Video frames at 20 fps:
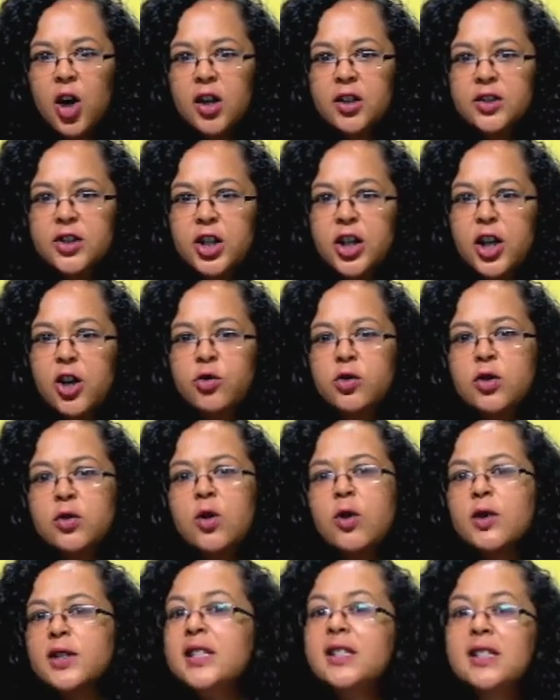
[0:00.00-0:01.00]
you know,
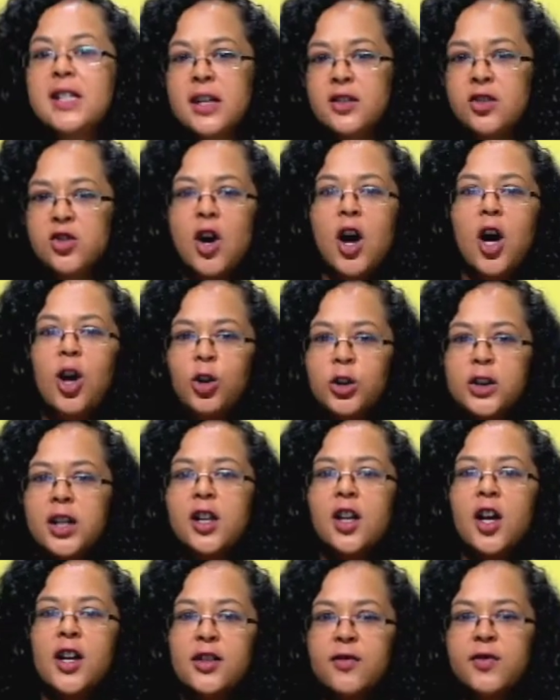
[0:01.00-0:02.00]
causes us to hold a
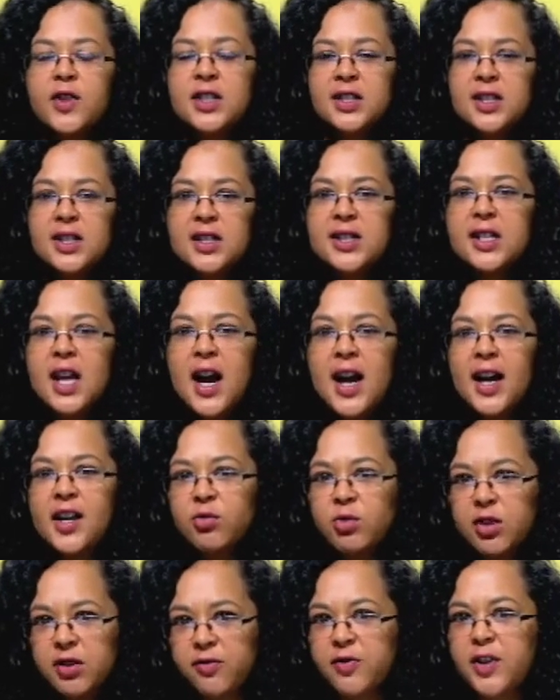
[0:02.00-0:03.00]
lot of this inside.
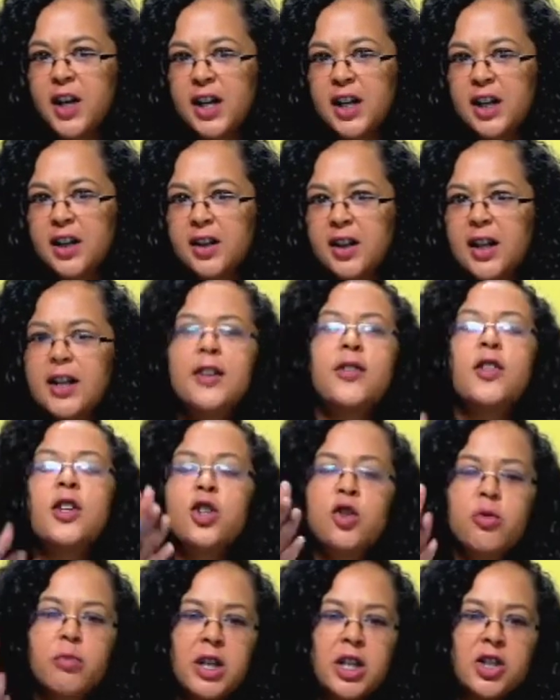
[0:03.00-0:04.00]
We're afraid. And I think
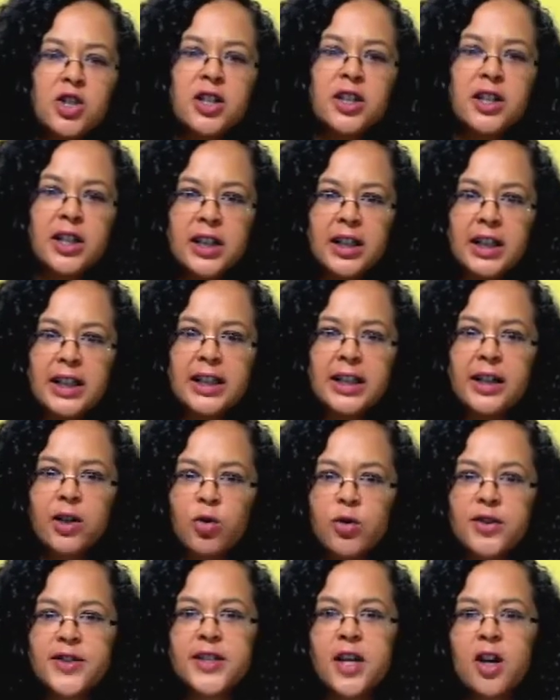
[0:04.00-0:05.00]
you mentioned earlier
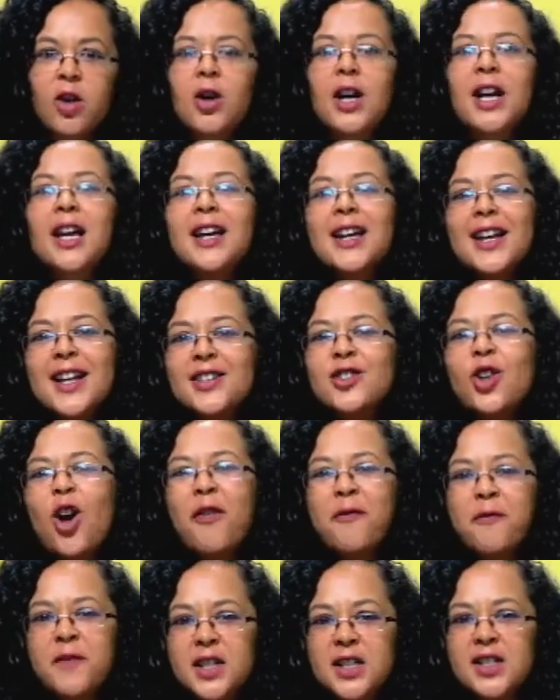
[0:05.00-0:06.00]
also, it's
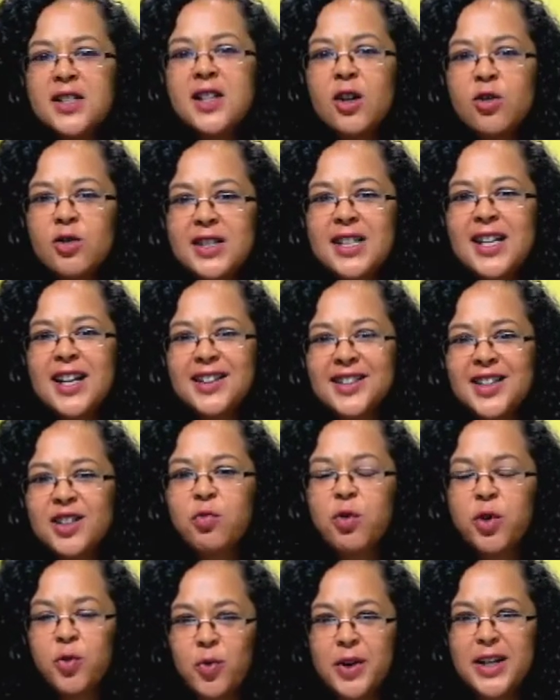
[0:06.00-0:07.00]
often associated
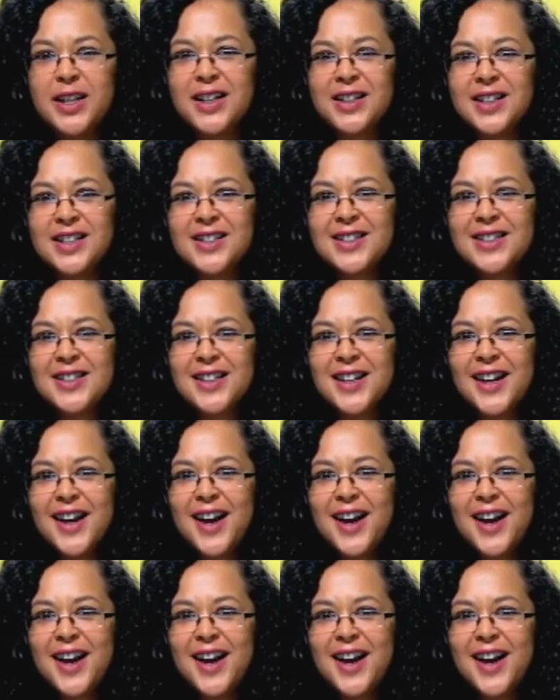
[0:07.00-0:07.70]
with weakness.